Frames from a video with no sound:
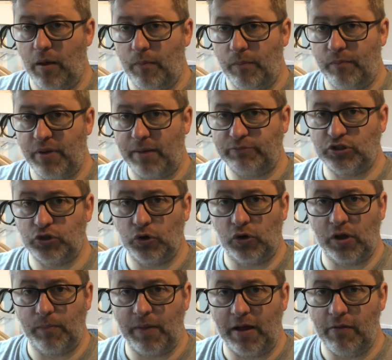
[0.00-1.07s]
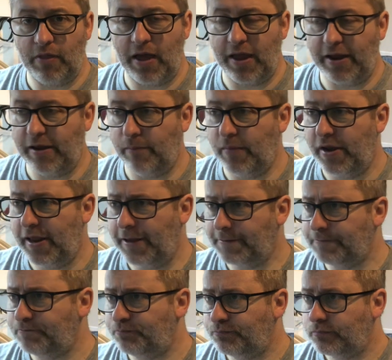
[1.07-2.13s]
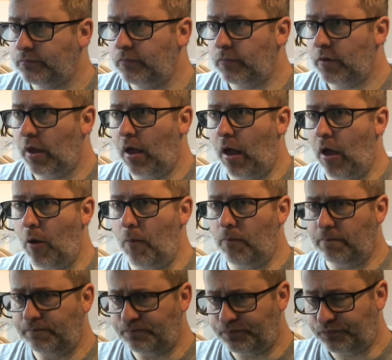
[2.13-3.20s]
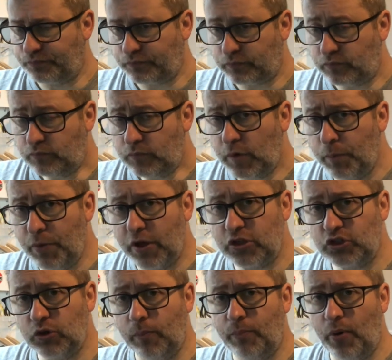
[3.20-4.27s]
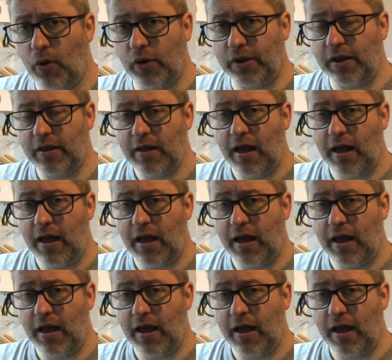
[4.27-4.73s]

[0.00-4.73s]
perhaps talk about that in a minute. But at some point,